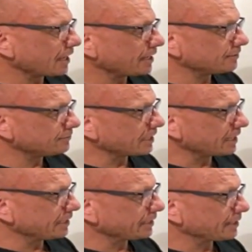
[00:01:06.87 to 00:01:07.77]
has
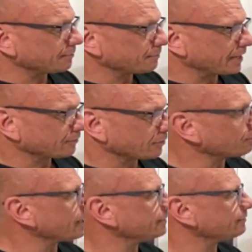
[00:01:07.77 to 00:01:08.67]
a macro
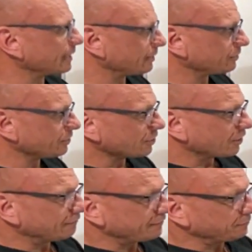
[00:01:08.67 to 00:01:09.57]
breakdown
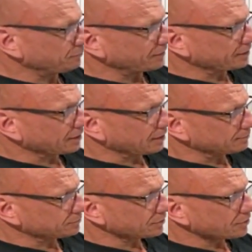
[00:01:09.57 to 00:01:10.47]
of 50%
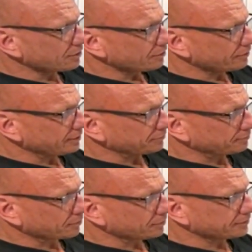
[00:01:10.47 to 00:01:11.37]
carbs,
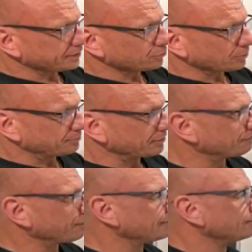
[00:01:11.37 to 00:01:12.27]
30% protein,
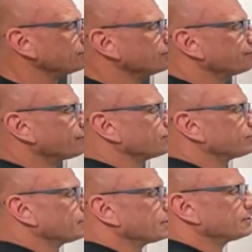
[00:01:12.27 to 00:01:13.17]
20% fat, very
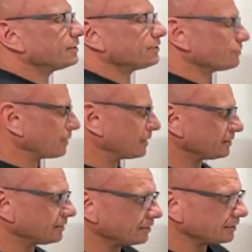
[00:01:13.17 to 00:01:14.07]
similar to this
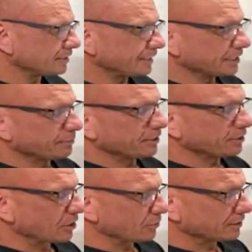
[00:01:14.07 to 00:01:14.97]
one, a little bit
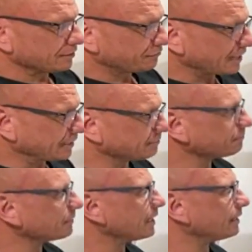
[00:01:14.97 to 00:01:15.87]
lower in the fat
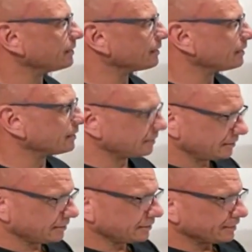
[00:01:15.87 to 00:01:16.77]
and a
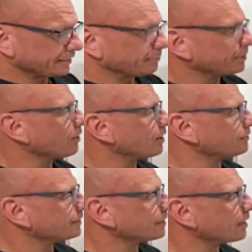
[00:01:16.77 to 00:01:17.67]
little bit
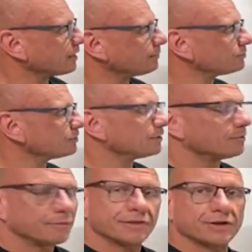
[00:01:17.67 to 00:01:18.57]
higher in the carbs.
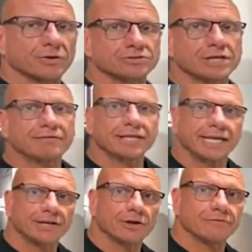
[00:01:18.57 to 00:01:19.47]
But then I also have a
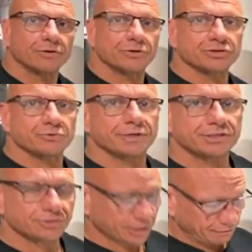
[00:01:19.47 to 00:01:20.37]
keto version,
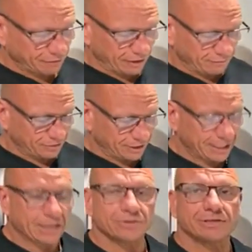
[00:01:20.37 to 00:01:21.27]
which is only 5% of the
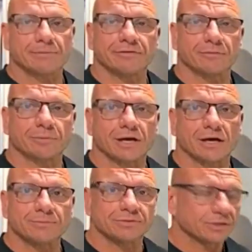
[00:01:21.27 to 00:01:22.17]
calories coming from
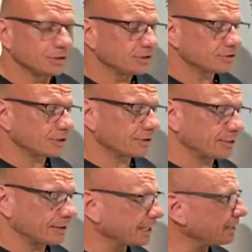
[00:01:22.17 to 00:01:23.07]
carbs. So
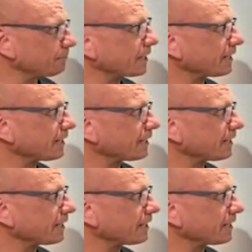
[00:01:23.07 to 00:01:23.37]
anyway, getting